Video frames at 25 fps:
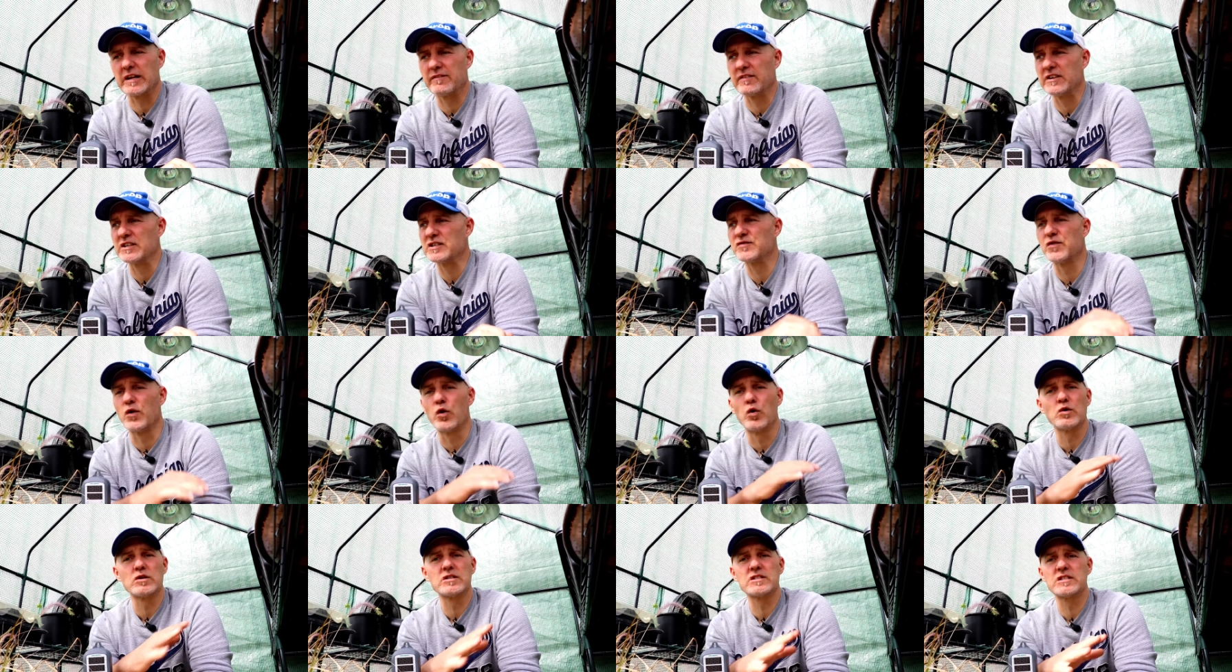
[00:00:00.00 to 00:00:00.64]
If it's
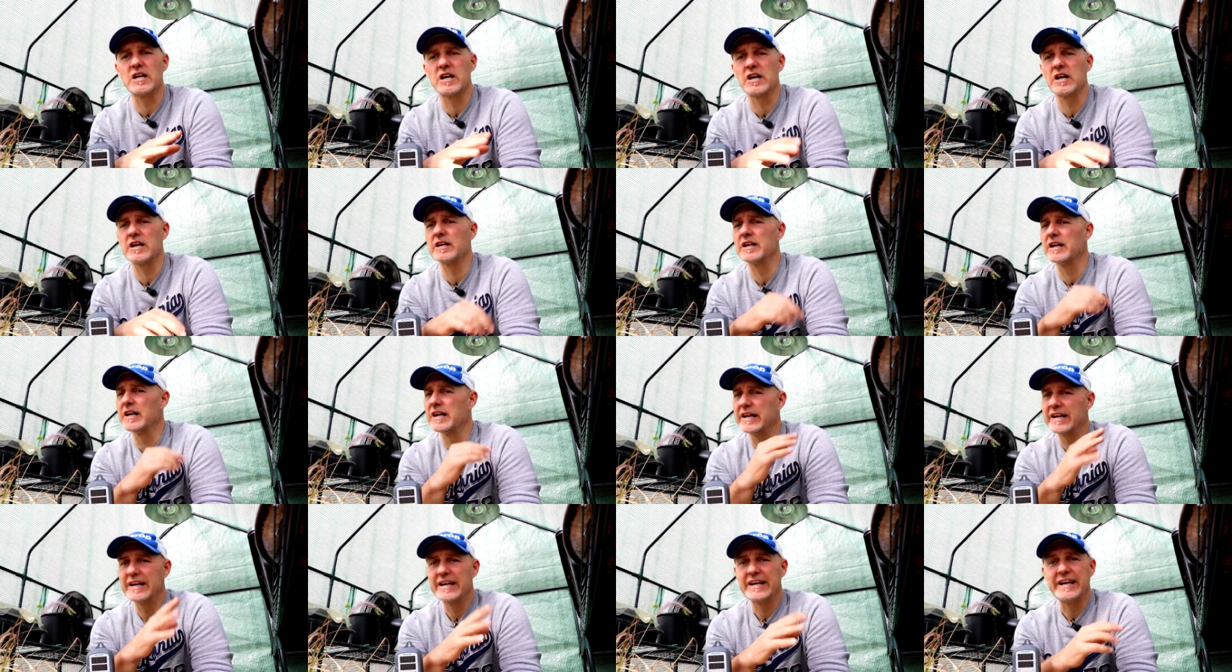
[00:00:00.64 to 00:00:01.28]
full sun,
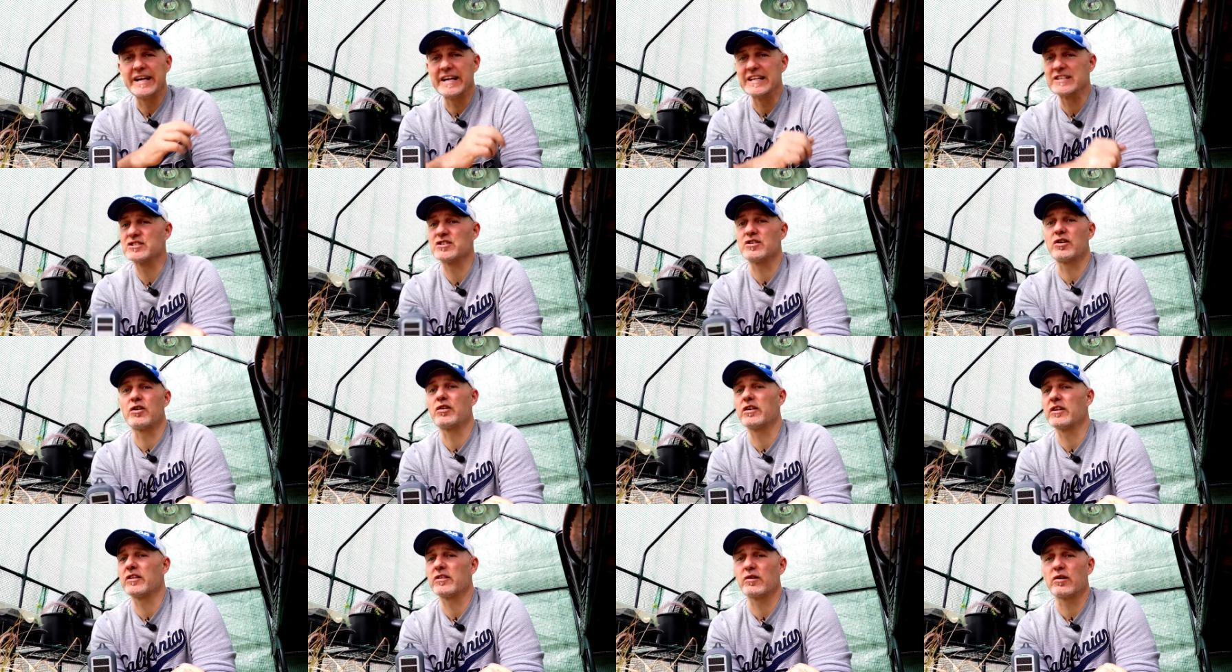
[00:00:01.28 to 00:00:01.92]
it's
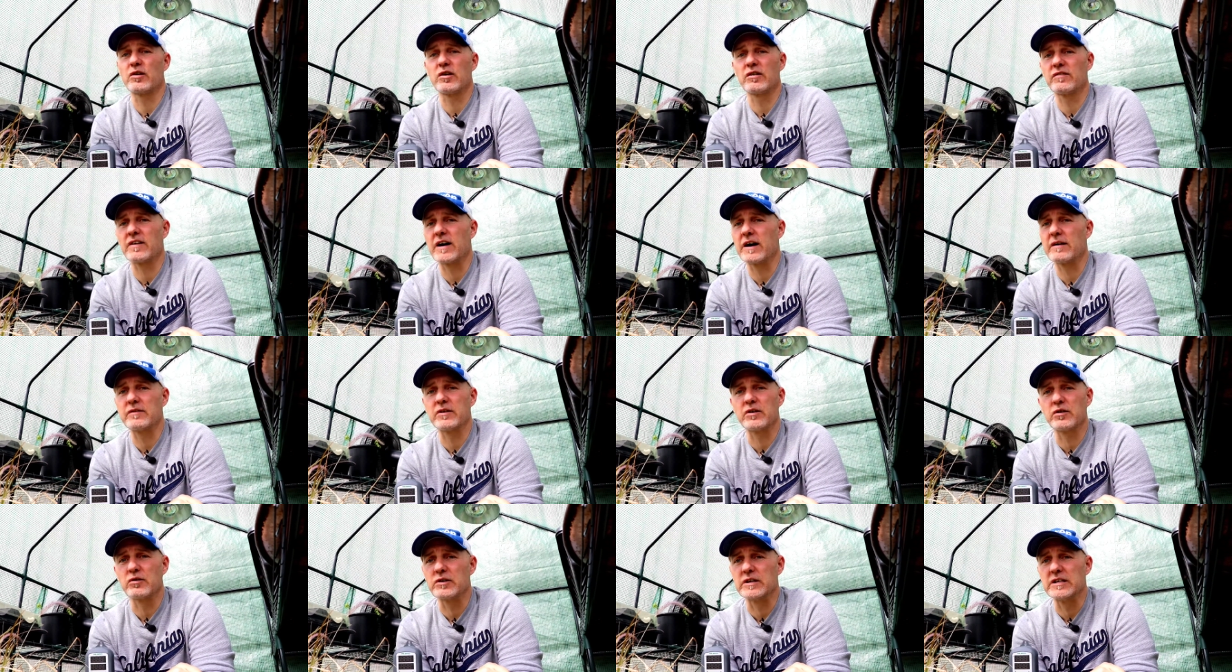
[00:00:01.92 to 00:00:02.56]
30,
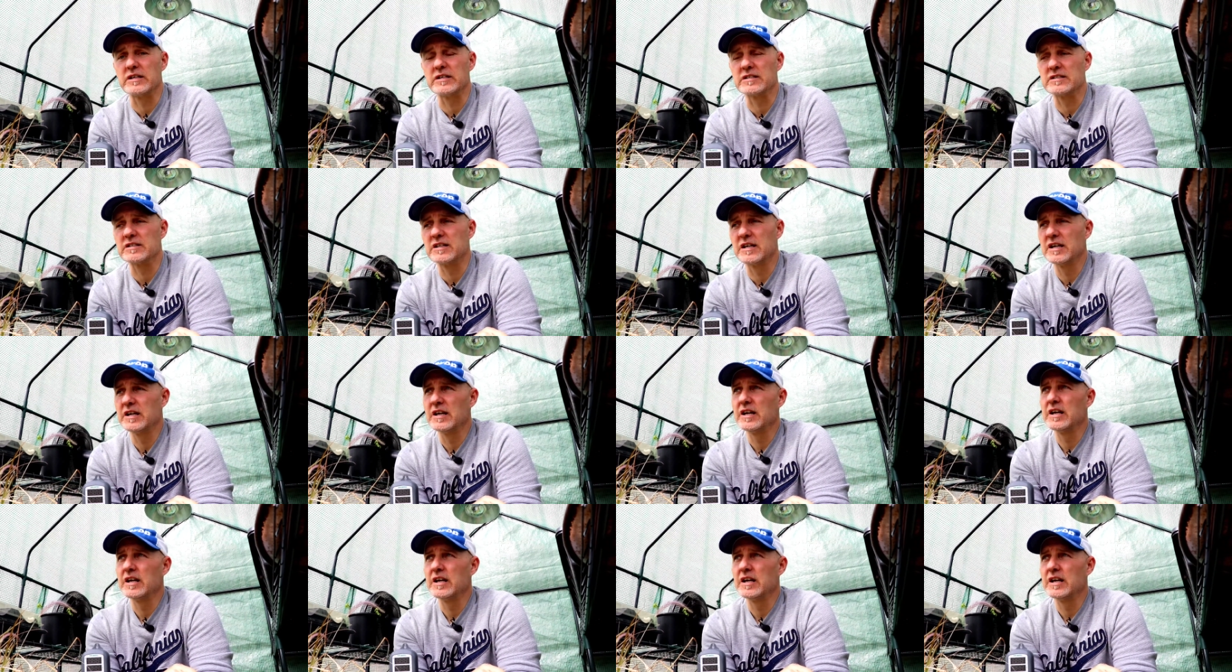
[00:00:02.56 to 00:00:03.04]
35 degrees.